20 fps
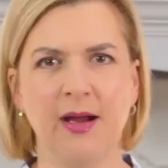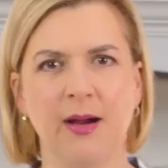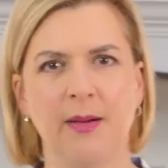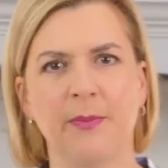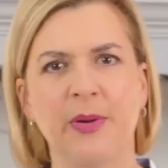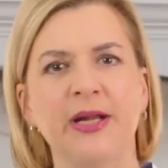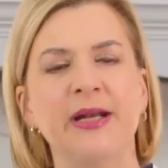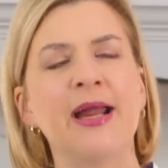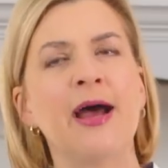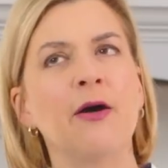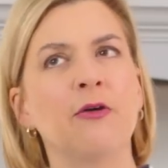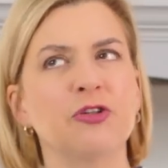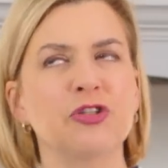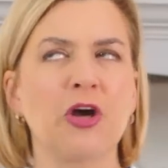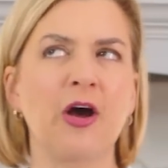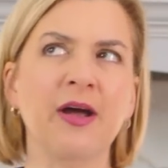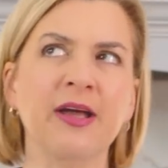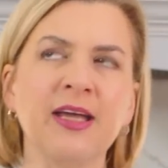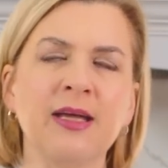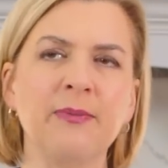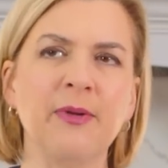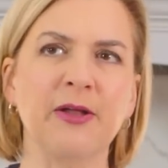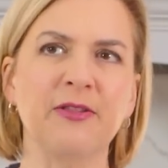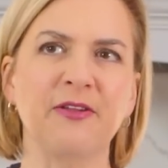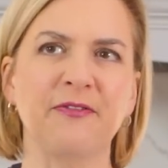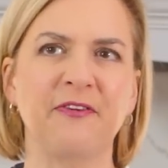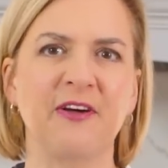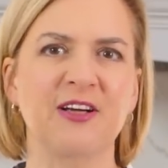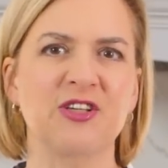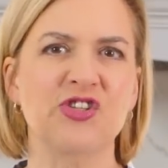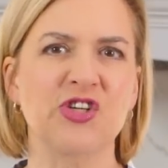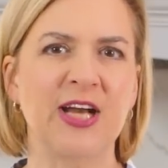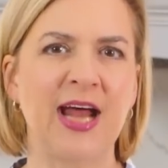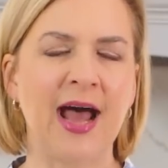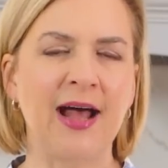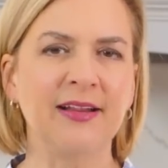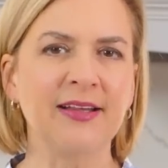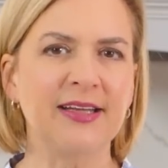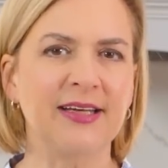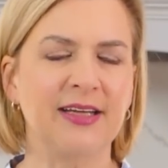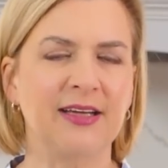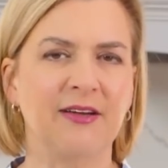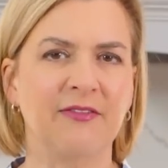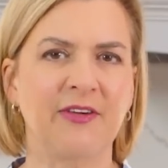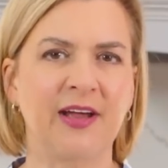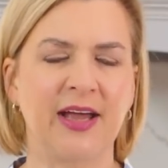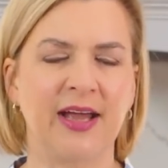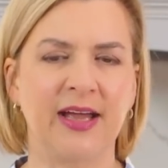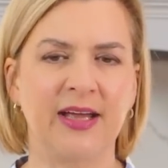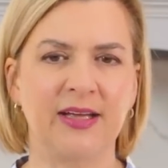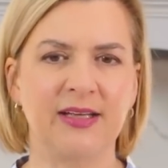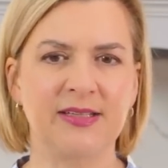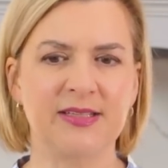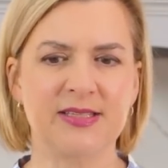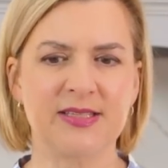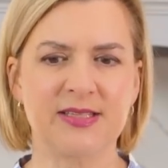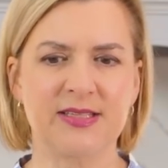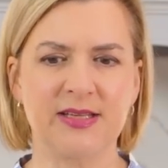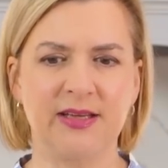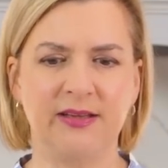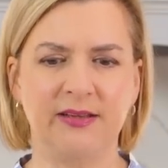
But now, talking about the functionality of eggs,